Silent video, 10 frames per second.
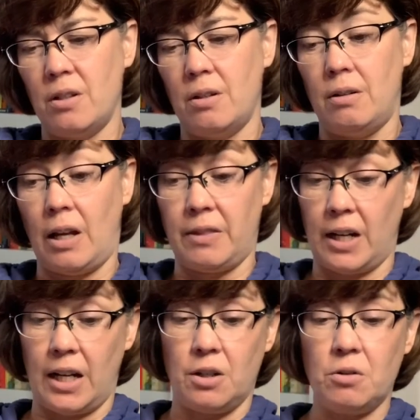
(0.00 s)
Not that
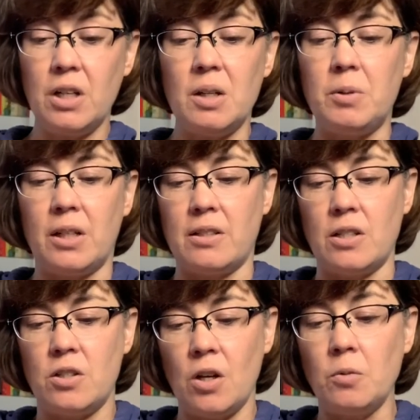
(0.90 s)
I agree, because I
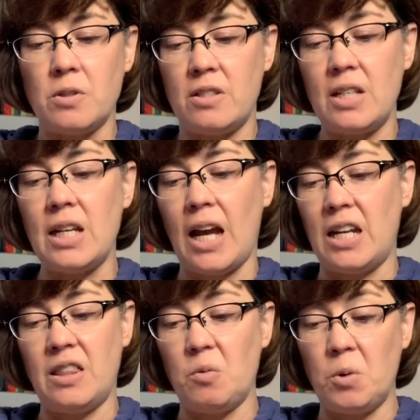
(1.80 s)
don't see
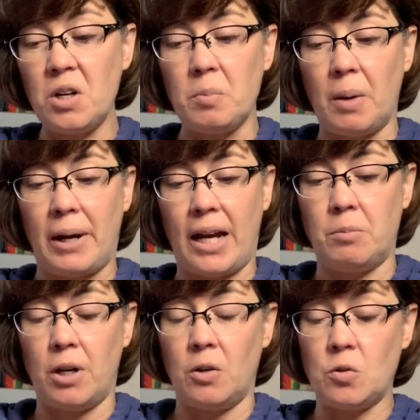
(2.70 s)
anything weird about my
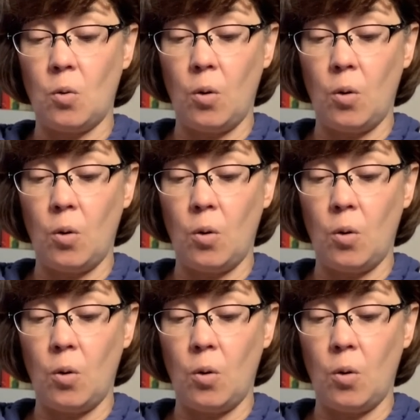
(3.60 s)
eyebrows,